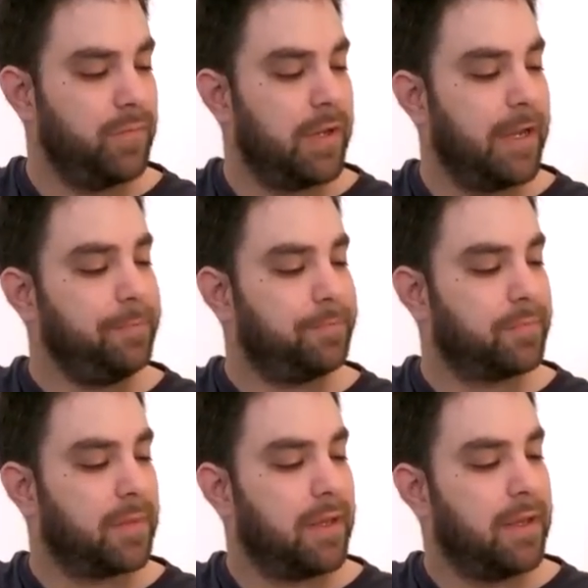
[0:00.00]
Okay?
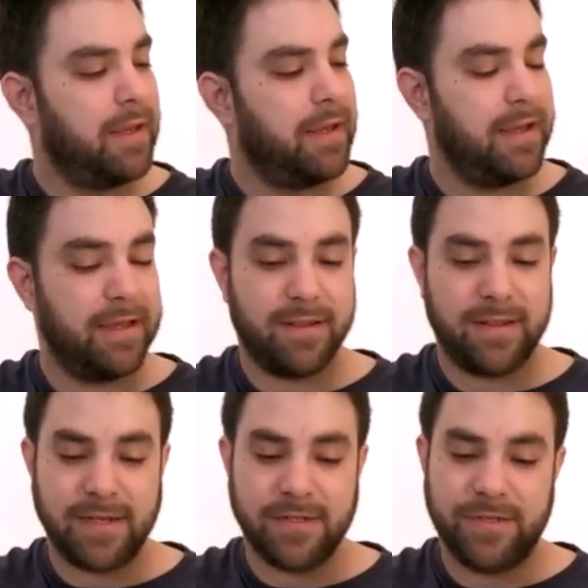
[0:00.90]
And
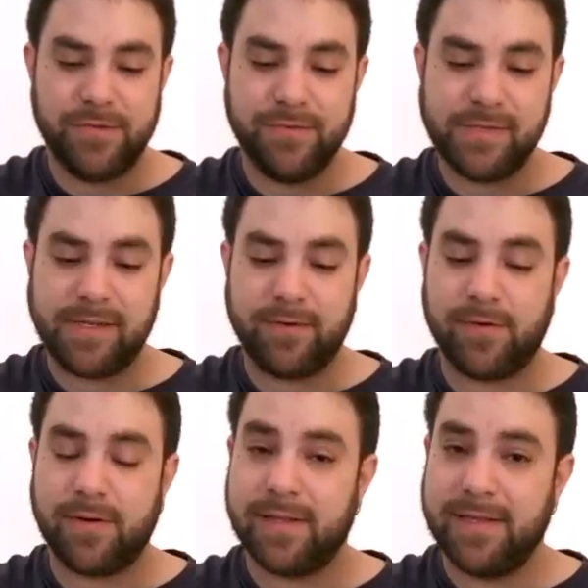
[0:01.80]
then 2
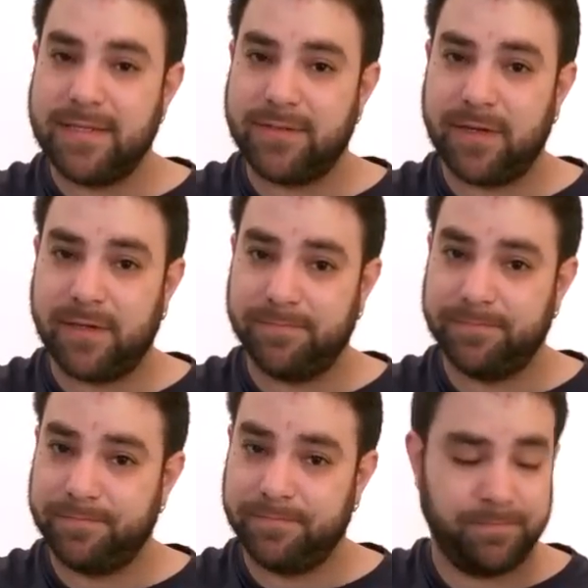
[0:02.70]
0 on the E string.
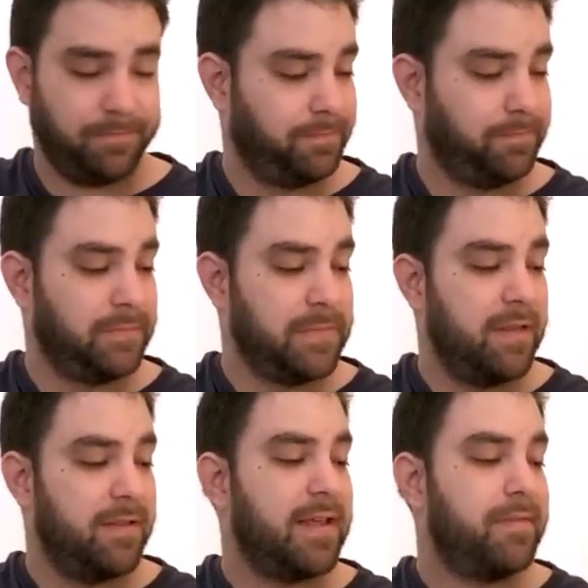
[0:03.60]

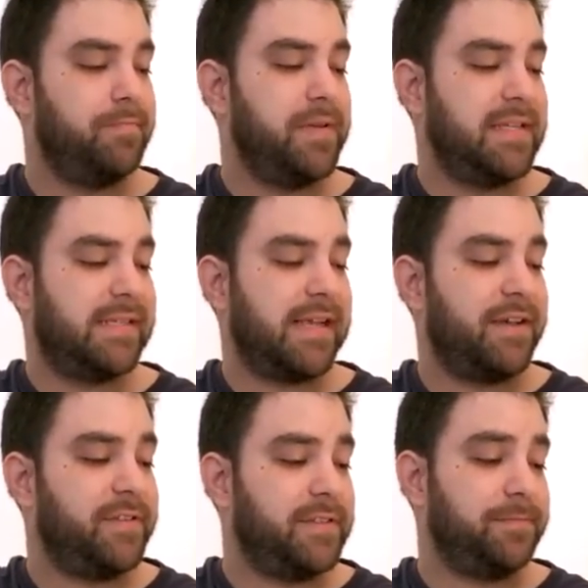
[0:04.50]
Then
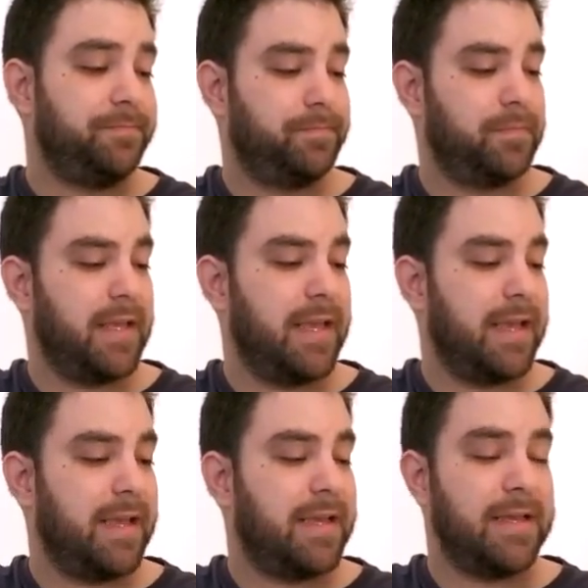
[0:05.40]
B7,
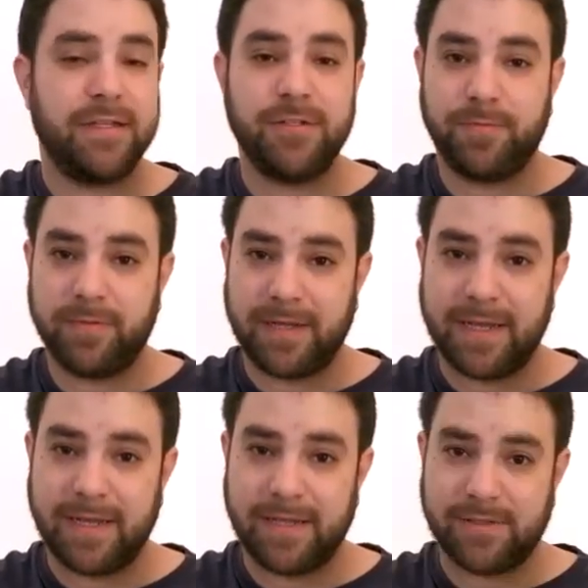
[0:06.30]
and you
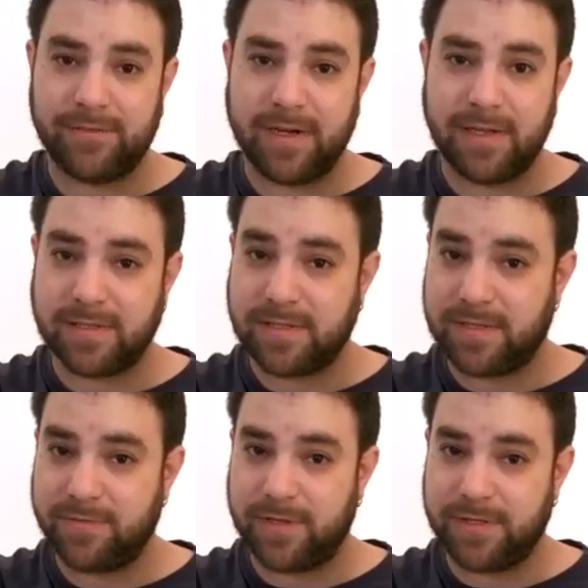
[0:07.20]
play
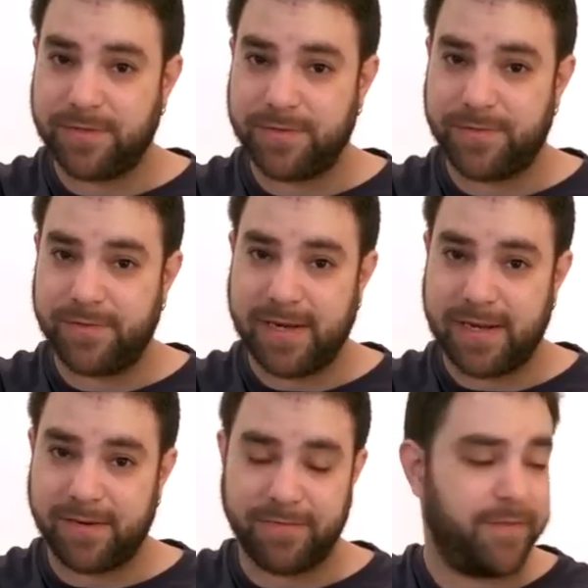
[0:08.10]
strings 1 2 3
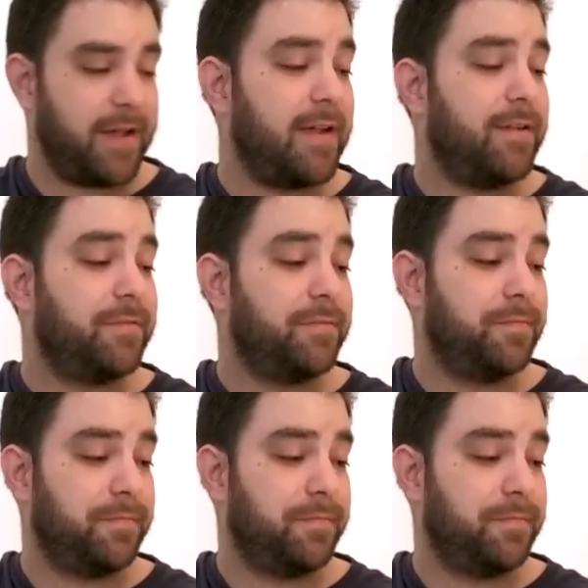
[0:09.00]
and 5.